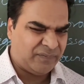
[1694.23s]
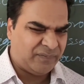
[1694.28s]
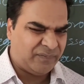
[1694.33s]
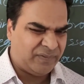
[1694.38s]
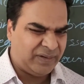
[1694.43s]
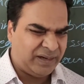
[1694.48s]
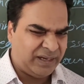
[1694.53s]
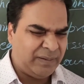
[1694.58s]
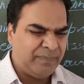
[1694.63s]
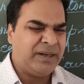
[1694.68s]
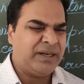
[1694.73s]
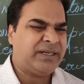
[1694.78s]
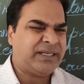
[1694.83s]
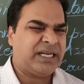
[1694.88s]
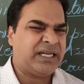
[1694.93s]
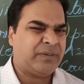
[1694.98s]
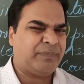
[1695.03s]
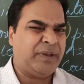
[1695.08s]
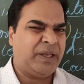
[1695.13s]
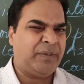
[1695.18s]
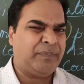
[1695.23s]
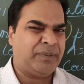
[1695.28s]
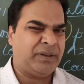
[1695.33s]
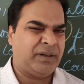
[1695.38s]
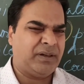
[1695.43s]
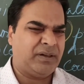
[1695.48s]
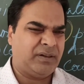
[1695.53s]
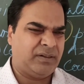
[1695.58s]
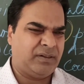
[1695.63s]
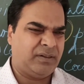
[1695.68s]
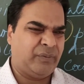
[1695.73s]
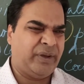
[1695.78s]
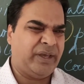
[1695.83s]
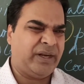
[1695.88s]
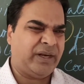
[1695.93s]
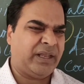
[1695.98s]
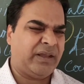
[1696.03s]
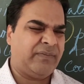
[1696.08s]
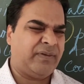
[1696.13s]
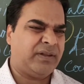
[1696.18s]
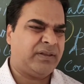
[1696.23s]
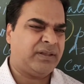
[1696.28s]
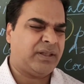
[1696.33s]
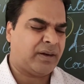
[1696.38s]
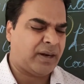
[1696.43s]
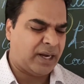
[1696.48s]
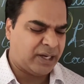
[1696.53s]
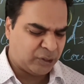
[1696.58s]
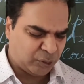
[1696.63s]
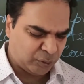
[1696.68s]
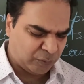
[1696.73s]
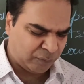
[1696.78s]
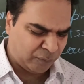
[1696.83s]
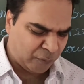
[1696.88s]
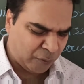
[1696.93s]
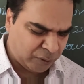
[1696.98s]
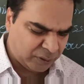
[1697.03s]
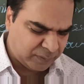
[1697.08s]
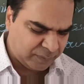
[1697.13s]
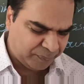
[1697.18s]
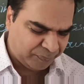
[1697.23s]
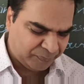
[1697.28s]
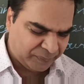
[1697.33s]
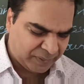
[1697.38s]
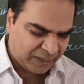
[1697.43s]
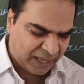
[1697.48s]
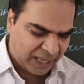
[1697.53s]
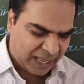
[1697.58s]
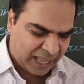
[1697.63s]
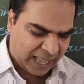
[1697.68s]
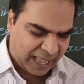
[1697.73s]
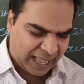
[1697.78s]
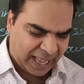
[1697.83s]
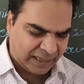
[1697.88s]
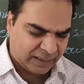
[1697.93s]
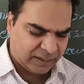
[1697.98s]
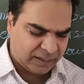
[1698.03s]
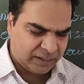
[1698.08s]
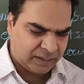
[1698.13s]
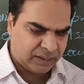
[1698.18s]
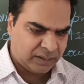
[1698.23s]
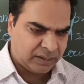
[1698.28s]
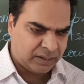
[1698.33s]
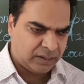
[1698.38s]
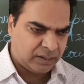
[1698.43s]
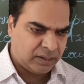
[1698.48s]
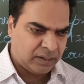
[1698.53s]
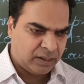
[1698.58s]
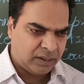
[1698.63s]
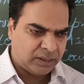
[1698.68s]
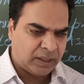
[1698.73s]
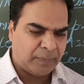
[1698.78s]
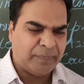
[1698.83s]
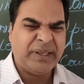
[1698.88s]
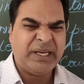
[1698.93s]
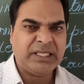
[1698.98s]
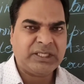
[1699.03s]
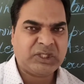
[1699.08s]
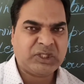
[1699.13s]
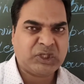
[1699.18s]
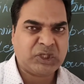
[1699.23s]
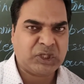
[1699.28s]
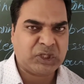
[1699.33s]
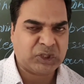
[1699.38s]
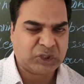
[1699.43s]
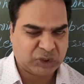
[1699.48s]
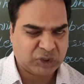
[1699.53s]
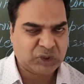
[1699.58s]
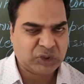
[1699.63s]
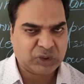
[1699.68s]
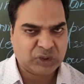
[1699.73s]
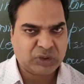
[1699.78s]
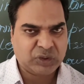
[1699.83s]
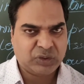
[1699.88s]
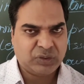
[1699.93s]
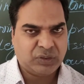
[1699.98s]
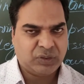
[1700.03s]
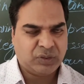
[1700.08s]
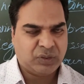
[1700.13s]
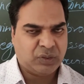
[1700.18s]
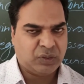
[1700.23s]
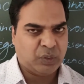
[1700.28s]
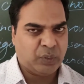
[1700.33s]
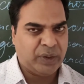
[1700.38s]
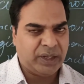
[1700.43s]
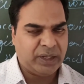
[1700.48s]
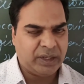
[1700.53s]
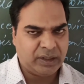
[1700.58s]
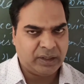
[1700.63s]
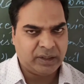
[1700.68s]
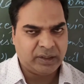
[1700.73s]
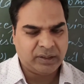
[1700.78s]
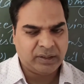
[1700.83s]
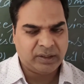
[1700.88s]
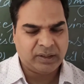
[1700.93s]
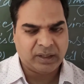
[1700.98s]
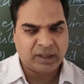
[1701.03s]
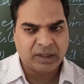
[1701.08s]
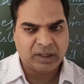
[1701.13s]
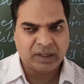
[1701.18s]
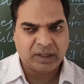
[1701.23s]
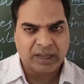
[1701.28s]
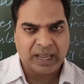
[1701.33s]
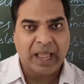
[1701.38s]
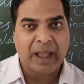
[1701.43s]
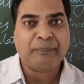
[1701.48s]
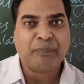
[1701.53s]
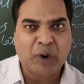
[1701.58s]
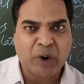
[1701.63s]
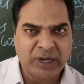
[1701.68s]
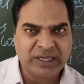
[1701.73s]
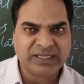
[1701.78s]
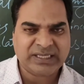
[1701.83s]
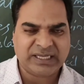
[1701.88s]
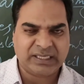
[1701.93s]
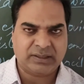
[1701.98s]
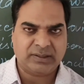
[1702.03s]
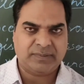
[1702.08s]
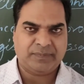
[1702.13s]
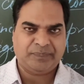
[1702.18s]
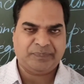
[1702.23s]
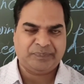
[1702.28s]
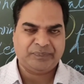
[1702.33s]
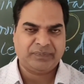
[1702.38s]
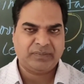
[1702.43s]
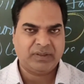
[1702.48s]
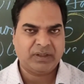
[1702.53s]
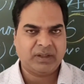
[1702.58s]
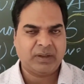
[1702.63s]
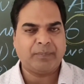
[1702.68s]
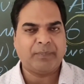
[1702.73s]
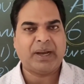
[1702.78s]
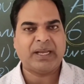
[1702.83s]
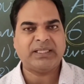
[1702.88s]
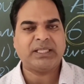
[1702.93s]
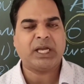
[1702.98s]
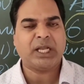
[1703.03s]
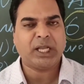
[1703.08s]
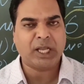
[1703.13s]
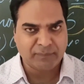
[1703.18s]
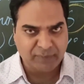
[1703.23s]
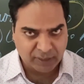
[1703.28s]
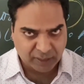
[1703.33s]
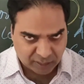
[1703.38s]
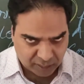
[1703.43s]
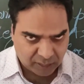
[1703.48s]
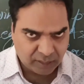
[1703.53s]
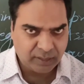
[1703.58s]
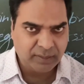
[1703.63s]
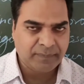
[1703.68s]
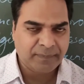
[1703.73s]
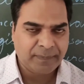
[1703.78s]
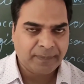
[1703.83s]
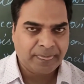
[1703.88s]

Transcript: Limited people were given the right to vote, and the ministers were appointed by the governor,